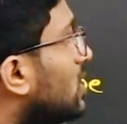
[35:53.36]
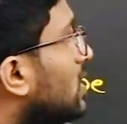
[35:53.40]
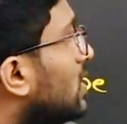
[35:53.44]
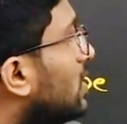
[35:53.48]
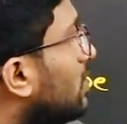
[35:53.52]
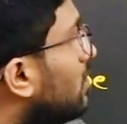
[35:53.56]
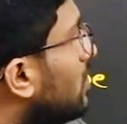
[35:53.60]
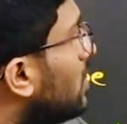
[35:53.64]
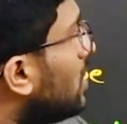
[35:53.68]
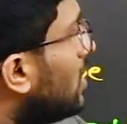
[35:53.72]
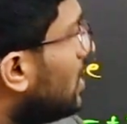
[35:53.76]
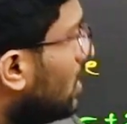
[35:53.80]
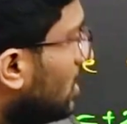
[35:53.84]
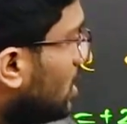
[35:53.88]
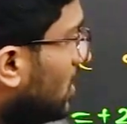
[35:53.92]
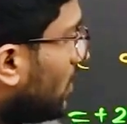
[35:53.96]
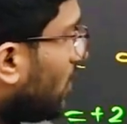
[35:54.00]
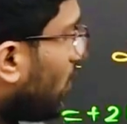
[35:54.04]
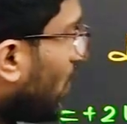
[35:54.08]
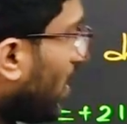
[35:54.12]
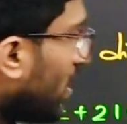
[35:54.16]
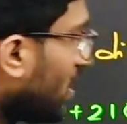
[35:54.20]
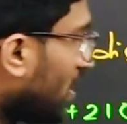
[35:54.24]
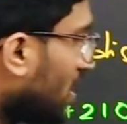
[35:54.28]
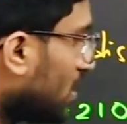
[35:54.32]
theorem, the
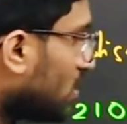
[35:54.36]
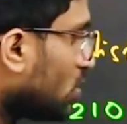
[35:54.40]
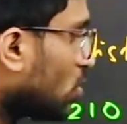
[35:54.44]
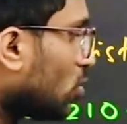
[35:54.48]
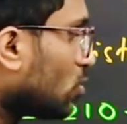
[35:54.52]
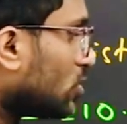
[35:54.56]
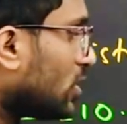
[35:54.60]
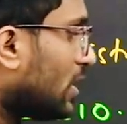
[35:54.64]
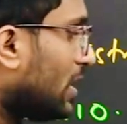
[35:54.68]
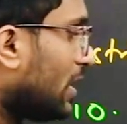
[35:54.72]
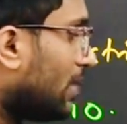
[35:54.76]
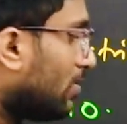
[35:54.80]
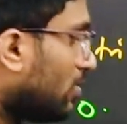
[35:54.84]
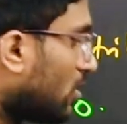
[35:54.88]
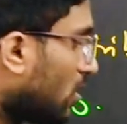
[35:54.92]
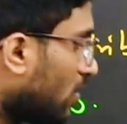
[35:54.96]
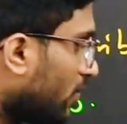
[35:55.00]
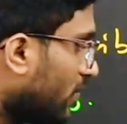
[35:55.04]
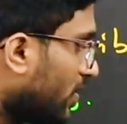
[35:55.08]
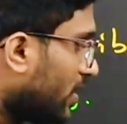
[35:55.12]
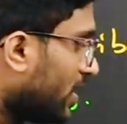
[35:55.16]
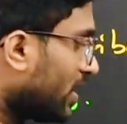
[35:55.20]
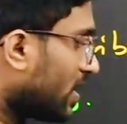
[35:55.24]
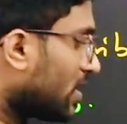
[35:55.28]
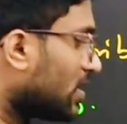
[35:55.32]
final total number
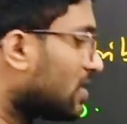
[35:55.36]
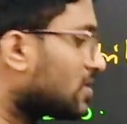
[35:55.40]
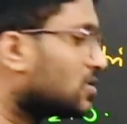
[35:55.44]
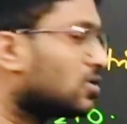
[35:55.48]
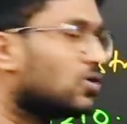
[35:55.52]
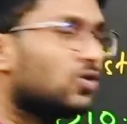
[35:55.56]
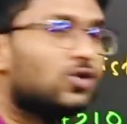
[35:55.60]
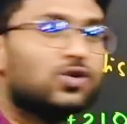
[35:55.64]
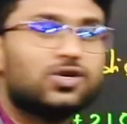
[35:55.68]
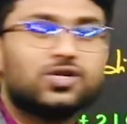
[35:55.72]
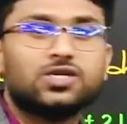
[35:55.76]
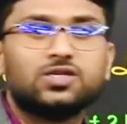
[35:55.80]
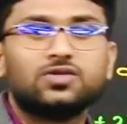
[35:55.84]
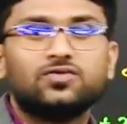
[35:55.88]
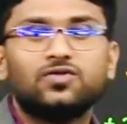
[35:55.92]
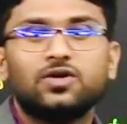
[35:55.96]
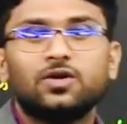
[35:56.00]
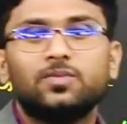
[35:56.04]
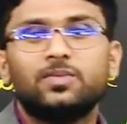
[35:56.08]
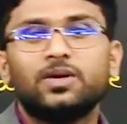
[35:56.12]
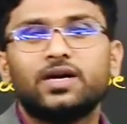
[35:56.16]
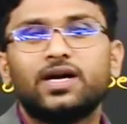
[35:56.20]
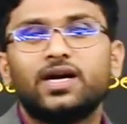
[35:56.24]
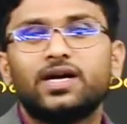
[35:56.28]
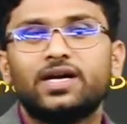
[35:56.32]
of integral solutions
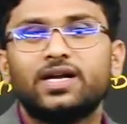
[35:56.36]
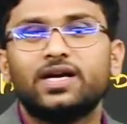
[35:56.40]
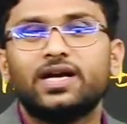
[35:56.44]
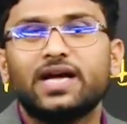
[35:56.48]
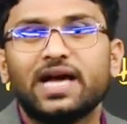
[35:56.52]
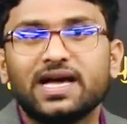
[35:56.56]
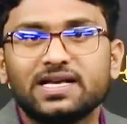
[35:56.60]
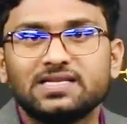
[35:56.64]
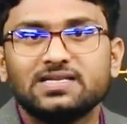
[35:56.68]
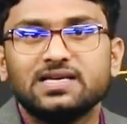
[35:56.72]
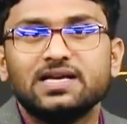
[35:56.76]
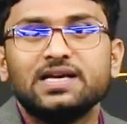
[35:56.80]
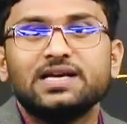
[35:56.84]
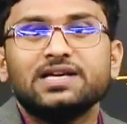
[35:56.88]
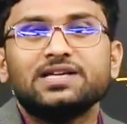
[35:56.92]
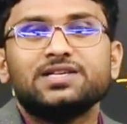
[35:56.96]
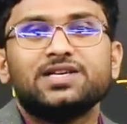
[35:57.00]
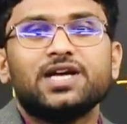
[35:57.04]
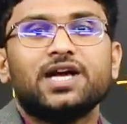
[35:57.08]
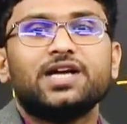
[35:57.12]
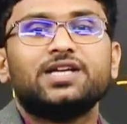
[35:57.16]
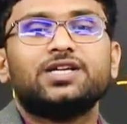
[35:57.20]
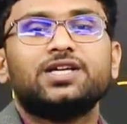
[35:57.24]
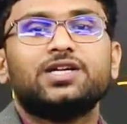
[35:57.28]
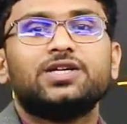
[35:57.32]
will be getting as
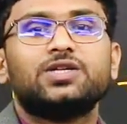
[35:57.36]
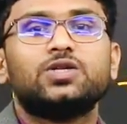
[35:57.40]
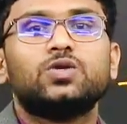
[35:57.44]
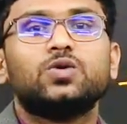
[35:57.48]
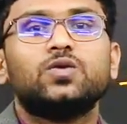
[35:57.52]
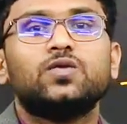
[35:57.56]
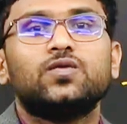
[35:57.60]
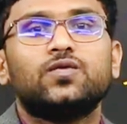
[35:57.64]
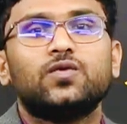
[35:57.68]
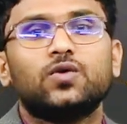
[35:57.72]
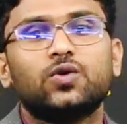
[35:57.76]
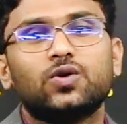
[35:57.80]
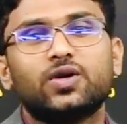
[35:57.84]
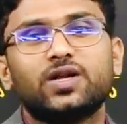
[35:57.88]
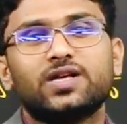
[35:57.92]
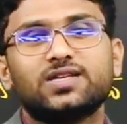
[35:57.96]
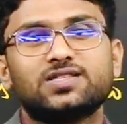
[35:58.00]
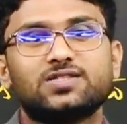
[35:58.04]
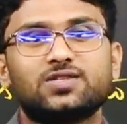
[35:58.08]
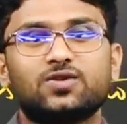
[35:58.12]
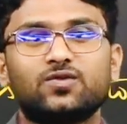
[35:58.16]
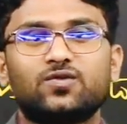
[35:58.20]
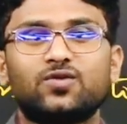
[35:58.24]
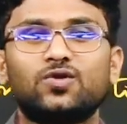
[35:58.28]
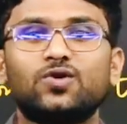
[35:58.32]
8 into 4
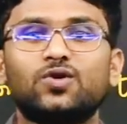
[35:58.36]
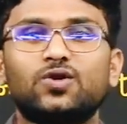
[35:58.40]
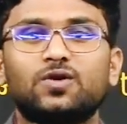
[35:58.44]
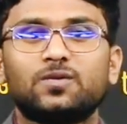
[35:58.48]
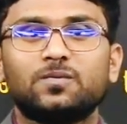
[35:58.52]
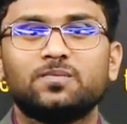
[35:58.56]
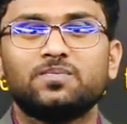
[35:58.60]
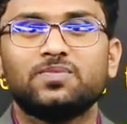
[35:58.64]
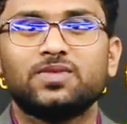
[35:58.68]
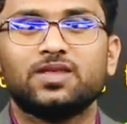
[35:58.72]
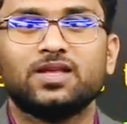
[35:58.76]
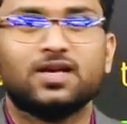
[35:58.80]
raised to 4.